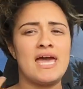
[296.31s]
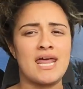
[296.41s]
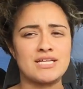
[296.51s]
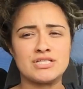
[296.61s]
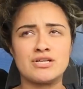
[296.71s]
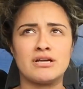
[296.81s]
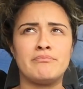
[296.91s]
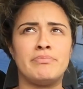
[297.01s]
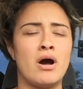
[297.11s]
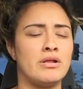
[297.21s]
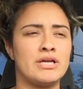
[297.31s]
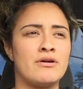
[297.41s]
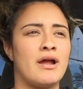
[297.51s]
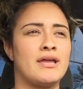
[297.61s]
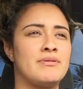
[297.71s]
And I just started bawling
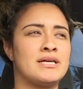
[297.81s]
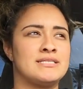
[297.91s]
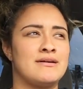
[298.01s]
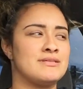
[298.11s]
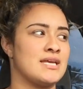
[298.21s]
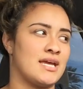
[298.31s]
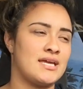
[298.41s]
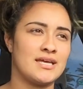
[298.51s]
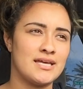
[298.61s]
crying because I was like,